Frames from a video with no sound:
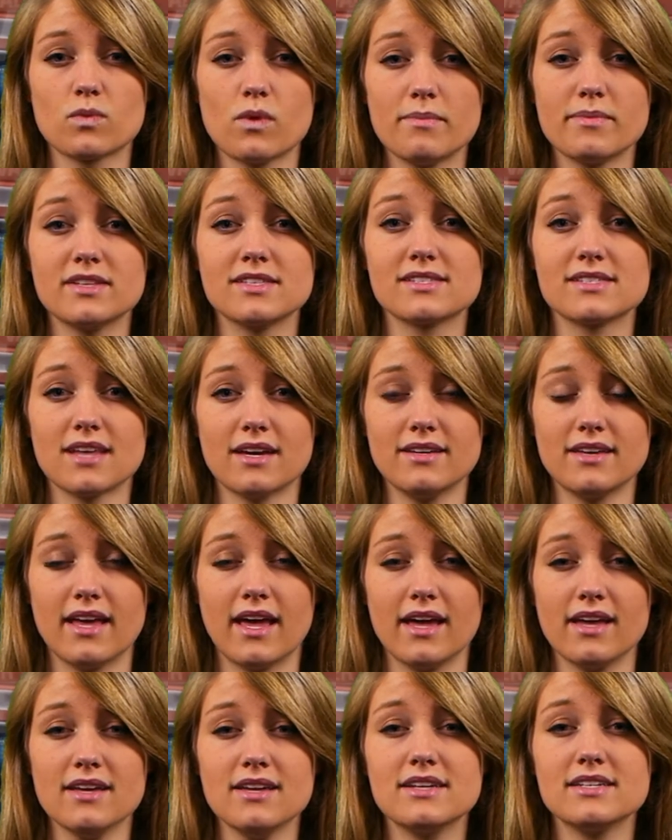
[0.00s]
woman
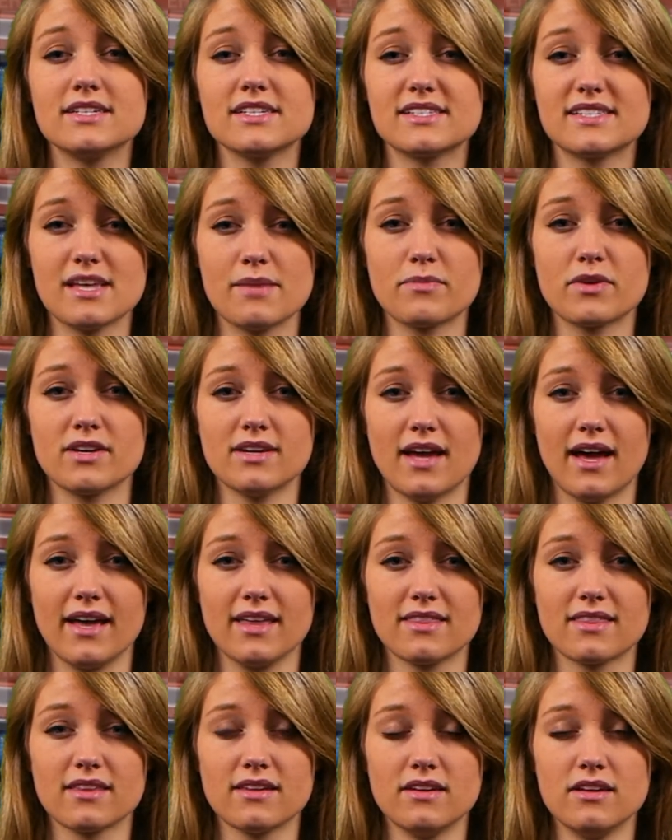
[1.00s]
Sunday, December
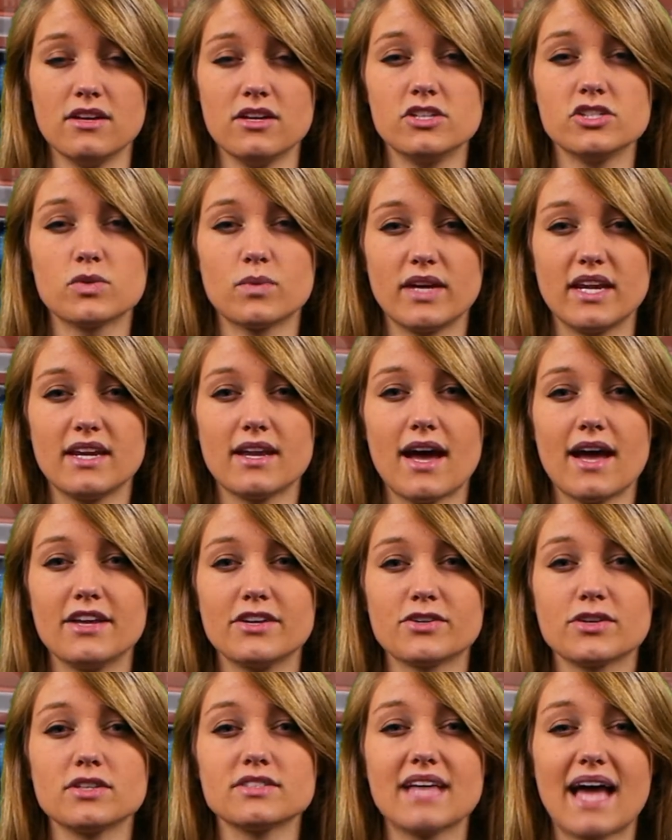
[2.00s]
9th.
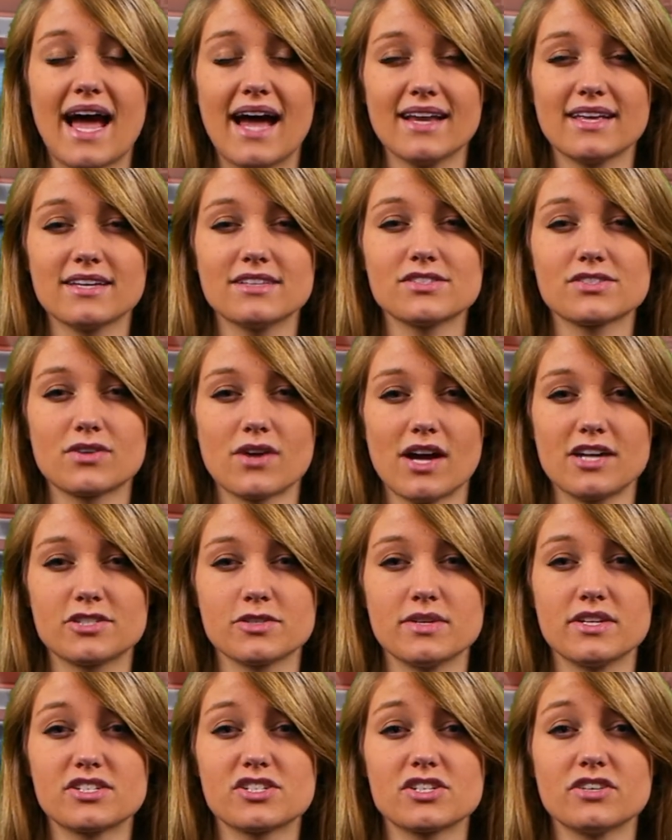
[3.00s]
29-year-old Atkins
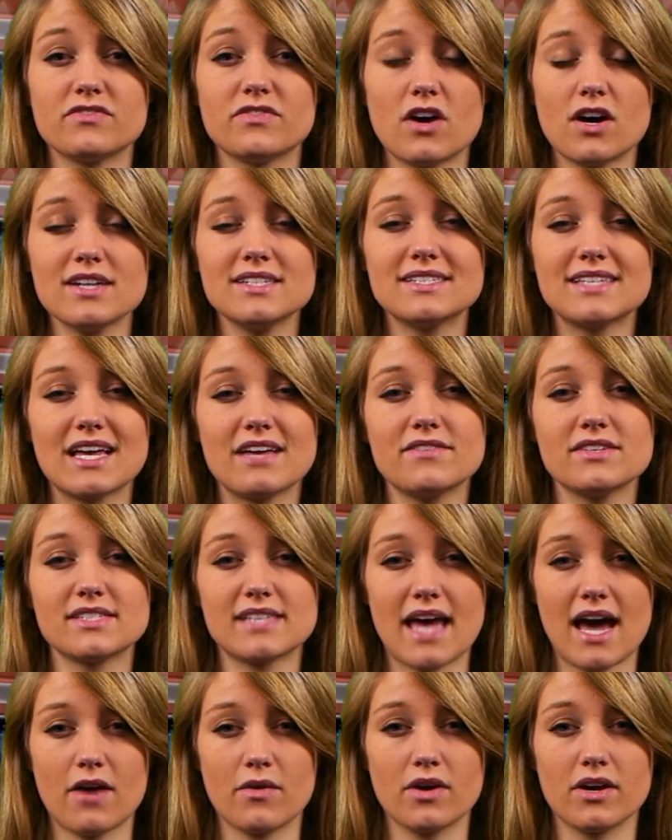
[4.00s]
graduate Siobhan Davis
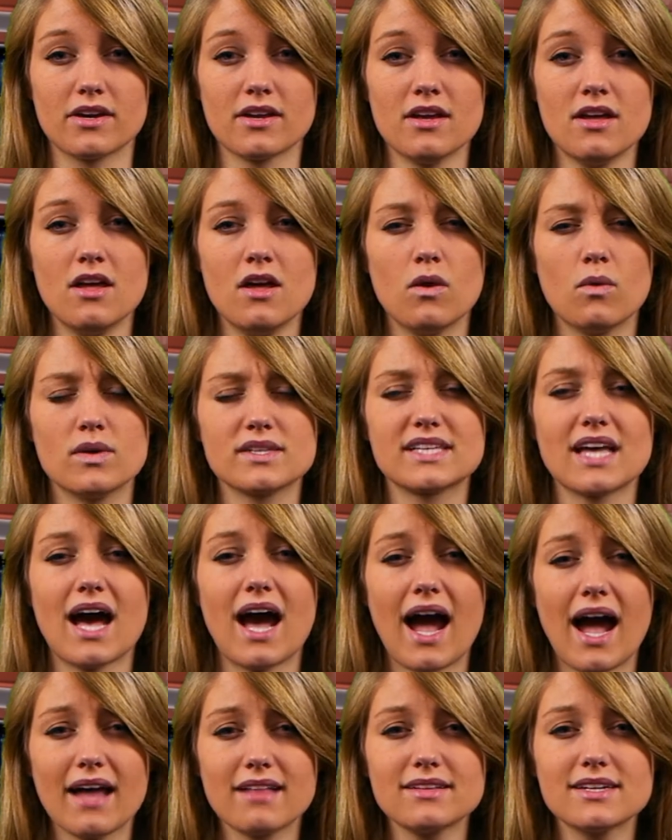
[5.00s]
Howard was a
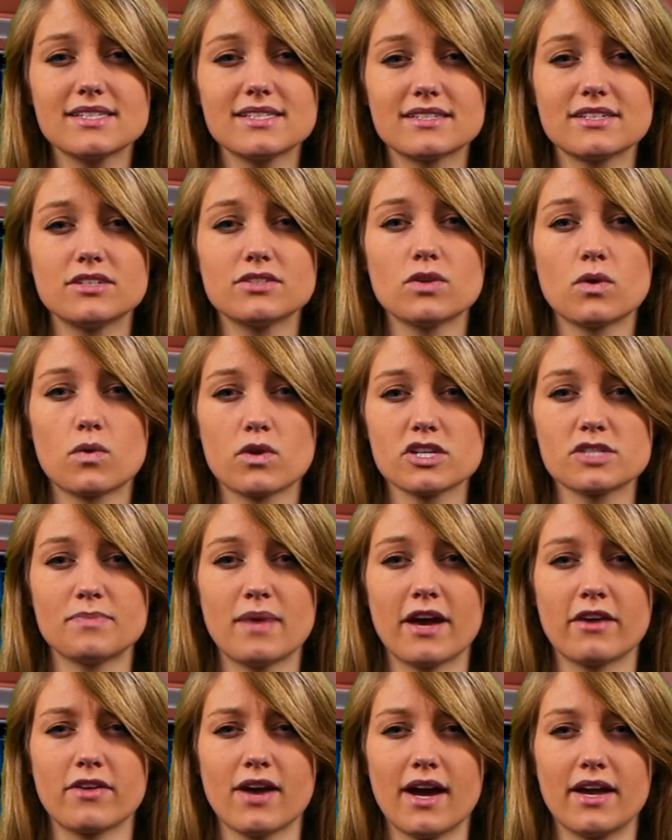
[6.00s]
highly skilled
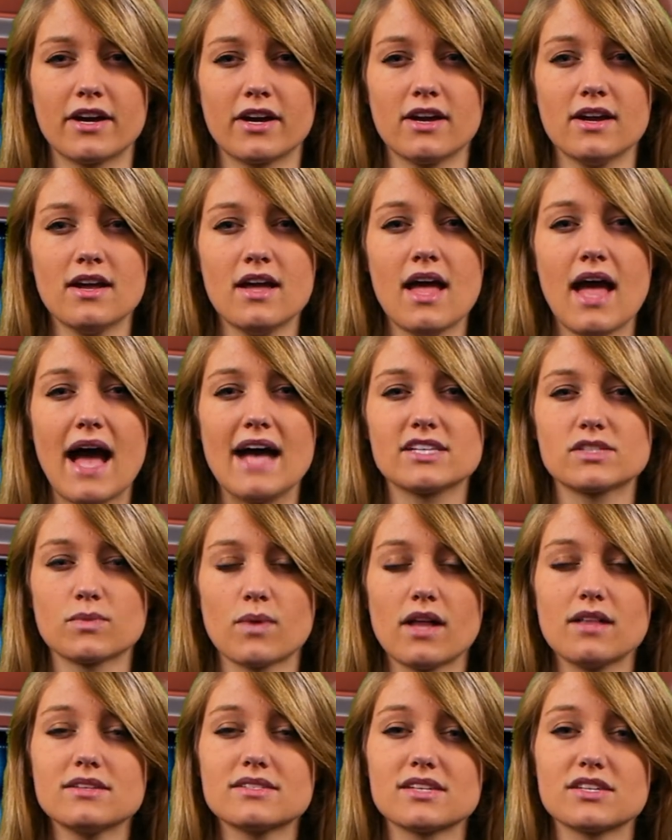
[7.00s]
horseback rider as
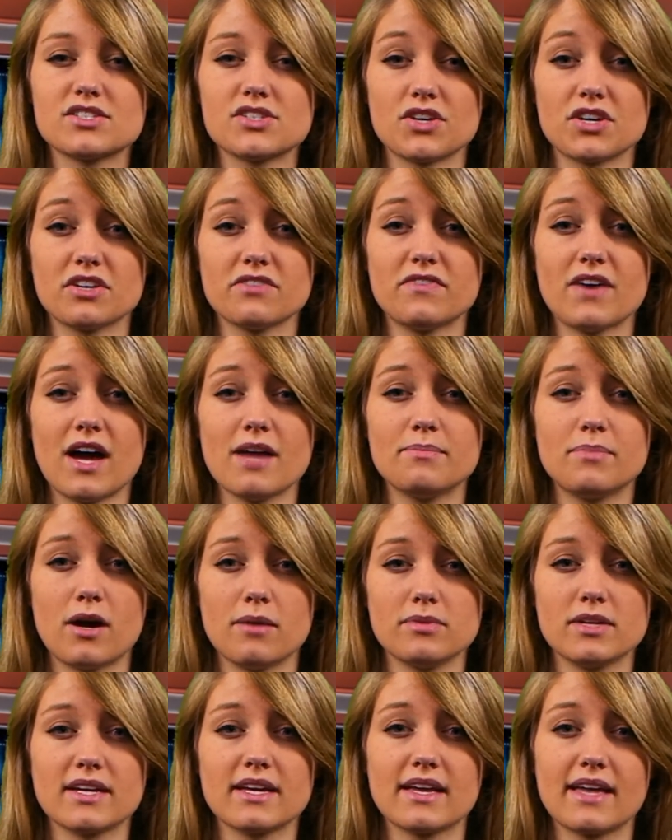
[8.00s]
well as a certified
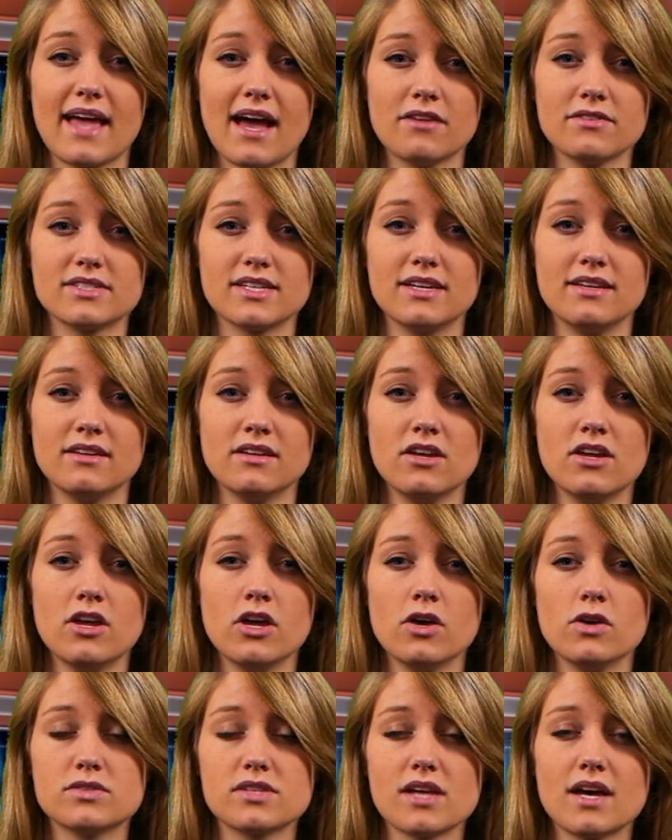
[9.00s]
public accountant whose